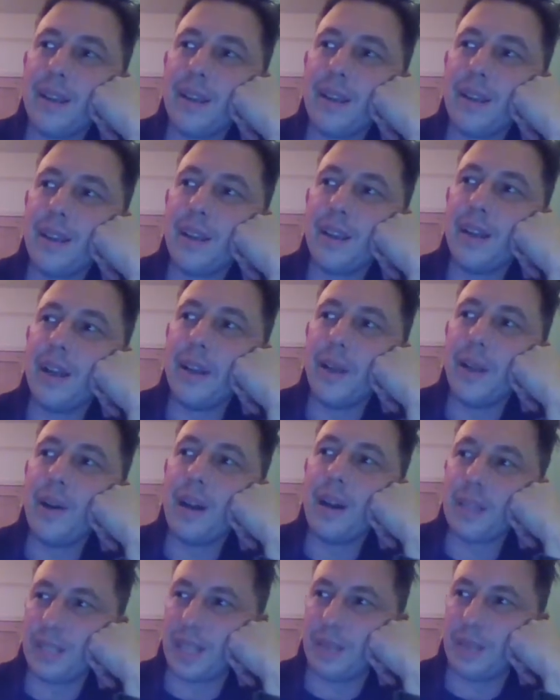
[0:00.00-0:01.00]
you
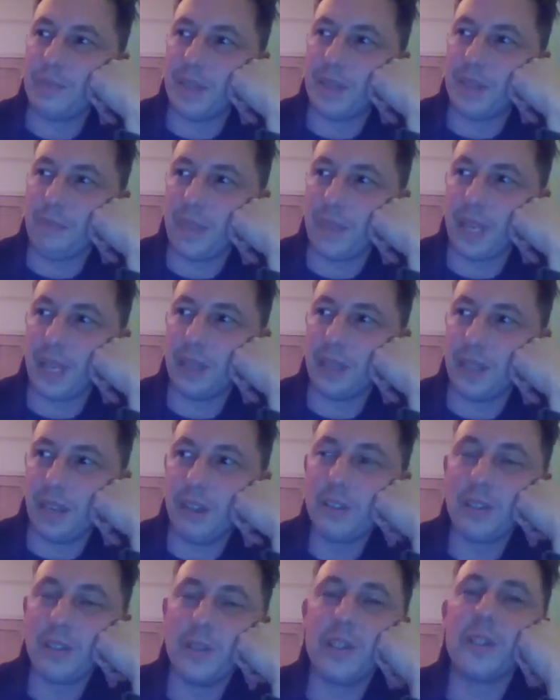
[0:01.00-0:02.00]
ask him something and the answer is